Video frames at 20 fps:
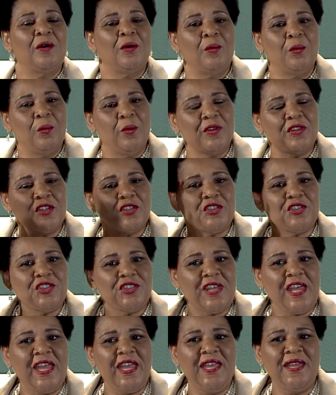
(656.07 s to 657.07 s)
with a
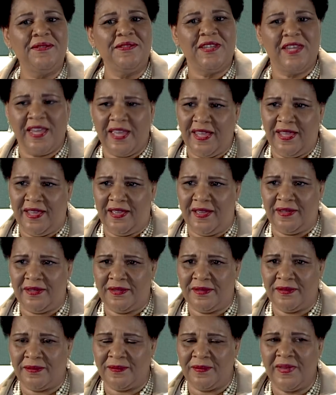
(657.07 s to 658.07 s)
shaved head,
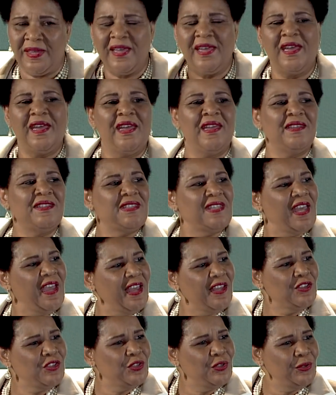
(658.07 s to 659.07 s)
and
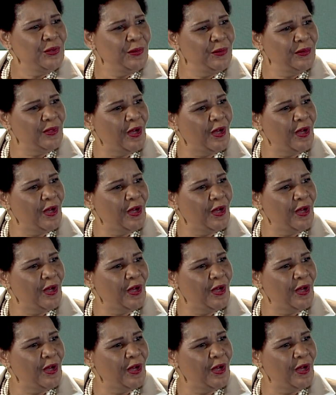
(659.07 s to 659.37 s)
tattooed